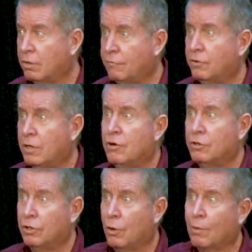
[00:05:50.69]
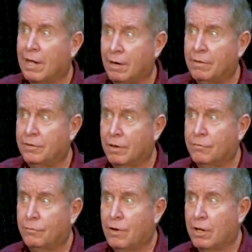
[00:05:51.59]
And if you don't, you go right on there
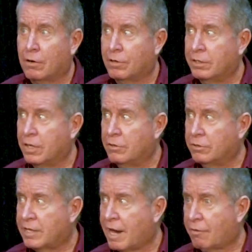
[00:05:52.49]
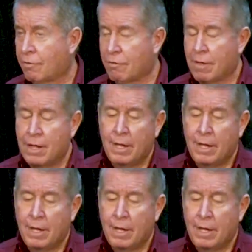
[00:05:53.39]
if you've not already done your taxes.